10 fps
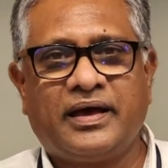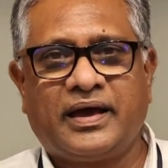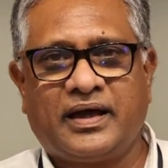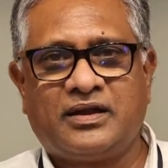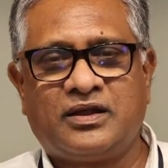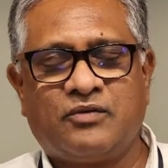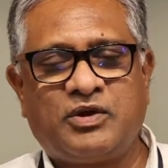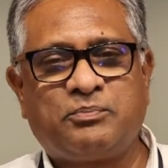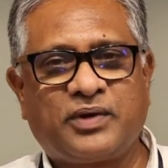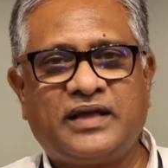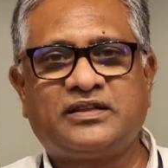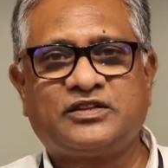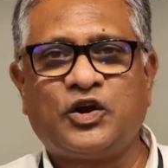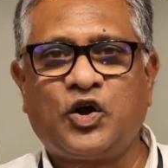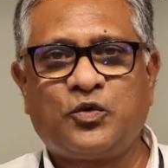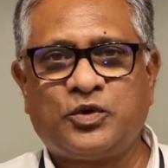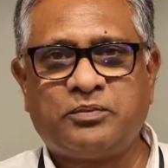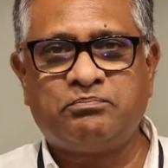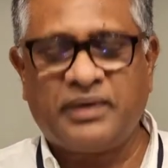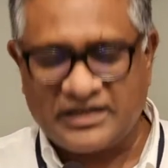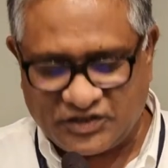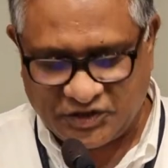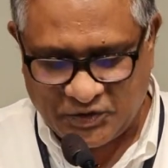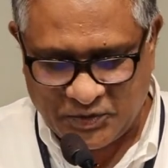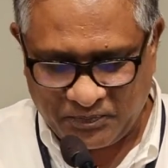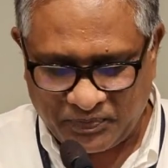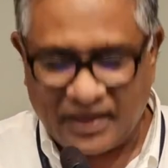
and we pray that the Lord would bless you